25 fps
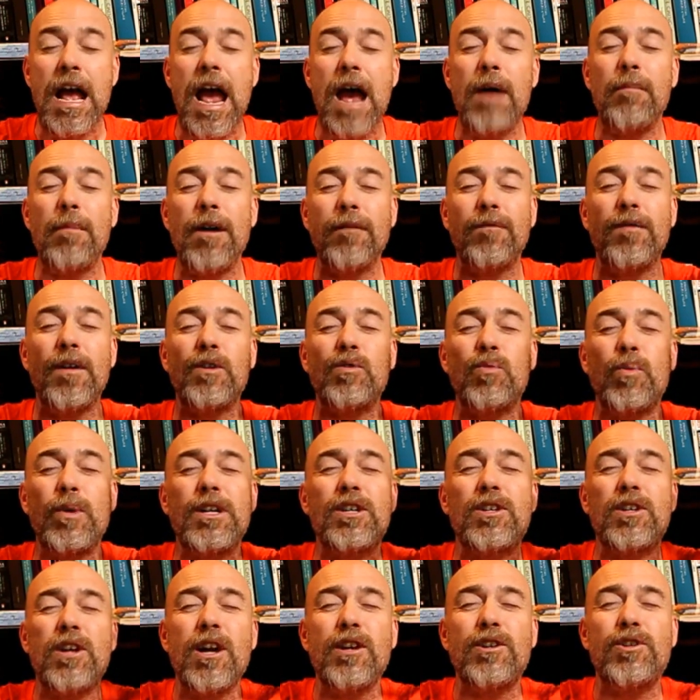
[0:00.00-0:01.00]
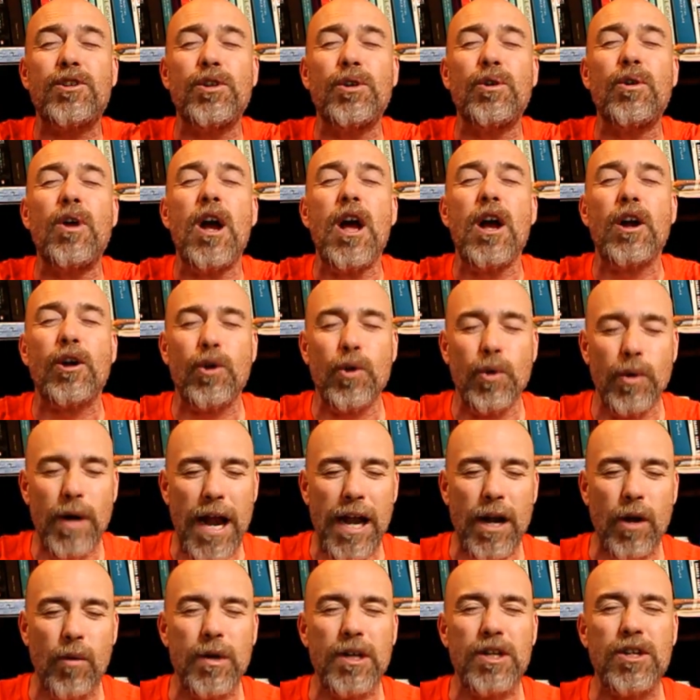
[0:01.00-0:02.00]
And my friends, we start to
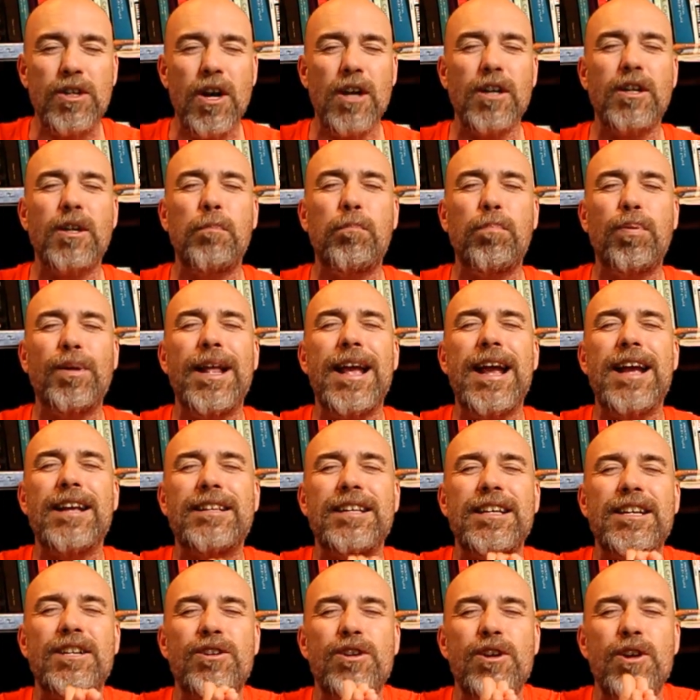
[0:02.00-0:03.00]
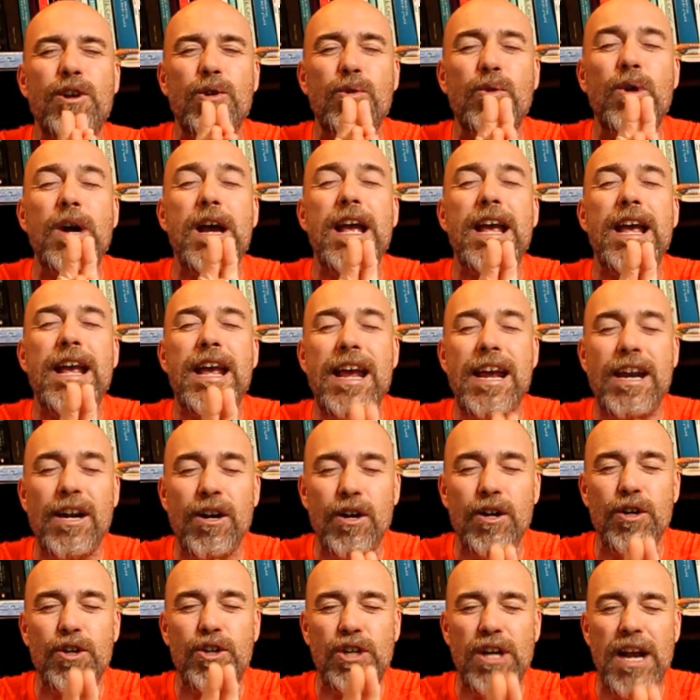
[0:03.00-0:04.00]
create it. We start to plant these new
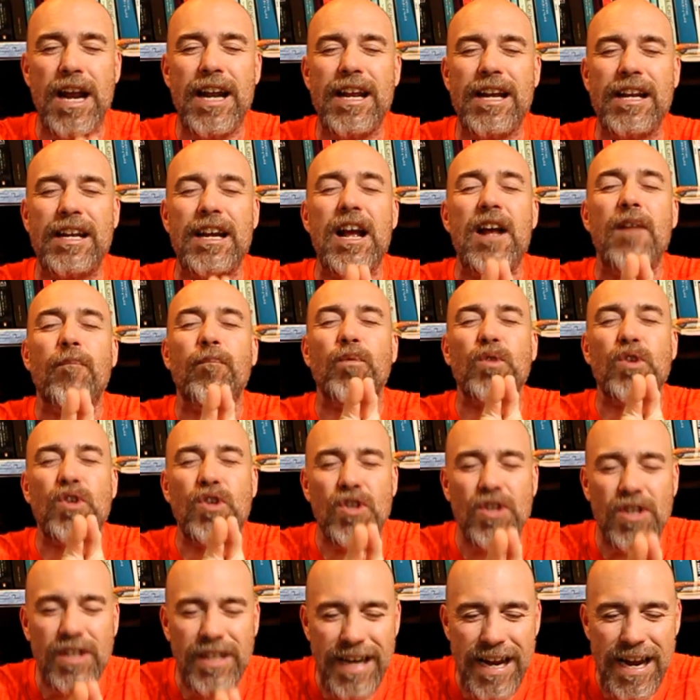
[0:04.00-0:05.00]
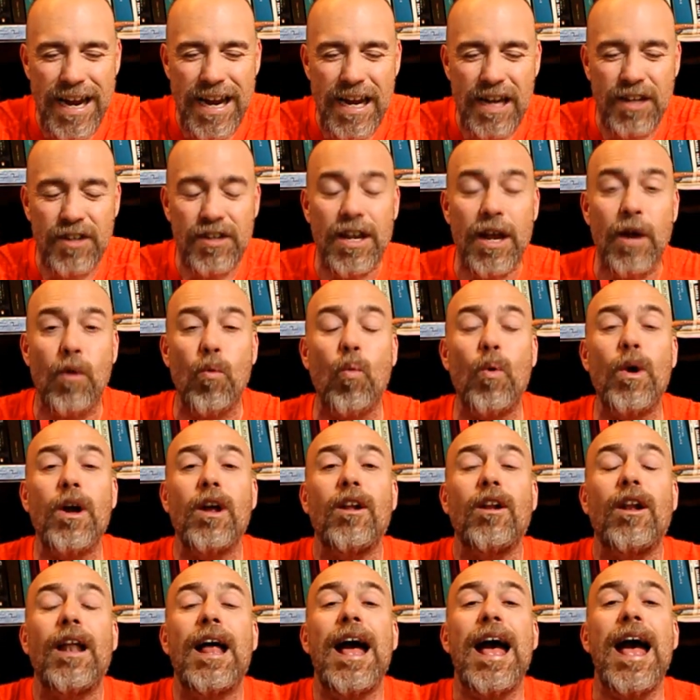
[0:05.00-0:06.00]
energetic seeds that
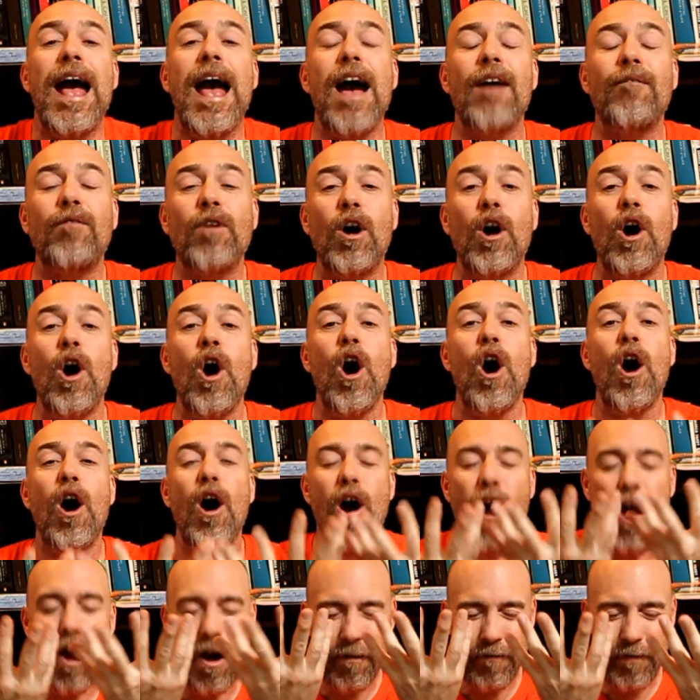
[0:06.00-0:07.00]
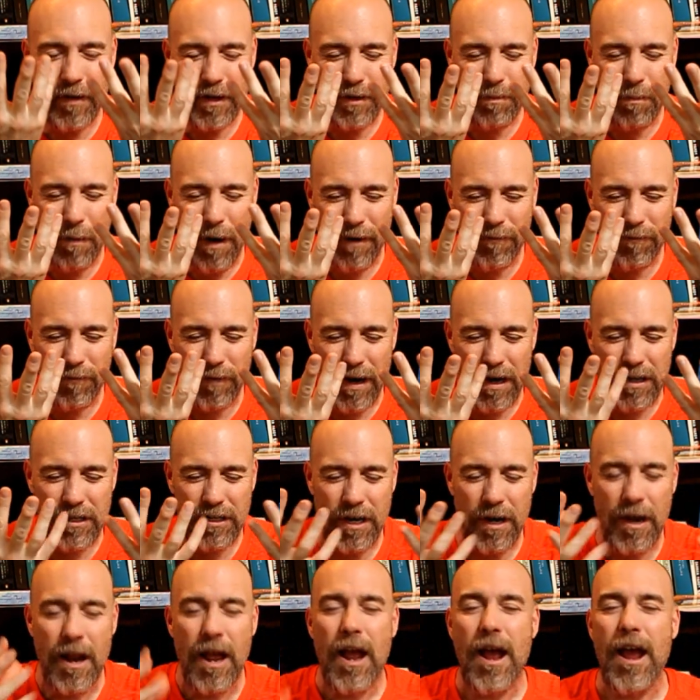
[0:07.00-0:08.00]
will have a harvest, my friends.
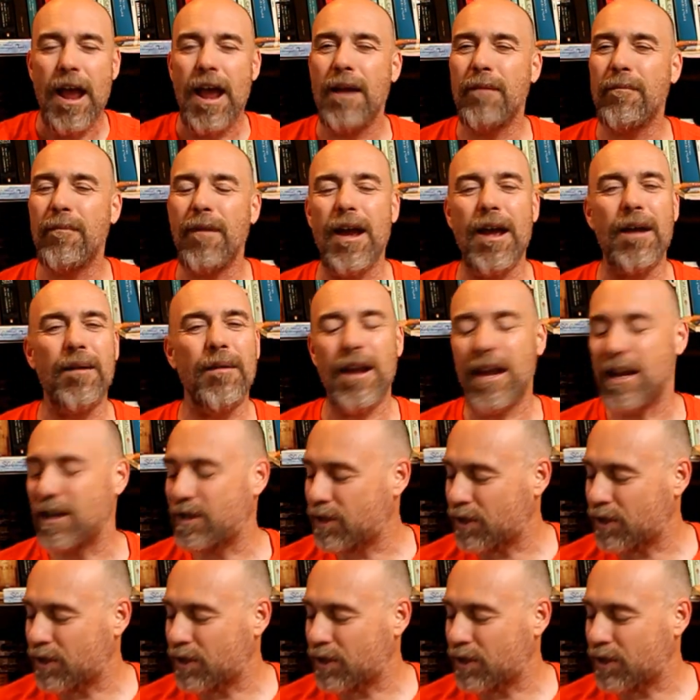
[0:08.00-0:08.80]
And, and, and it's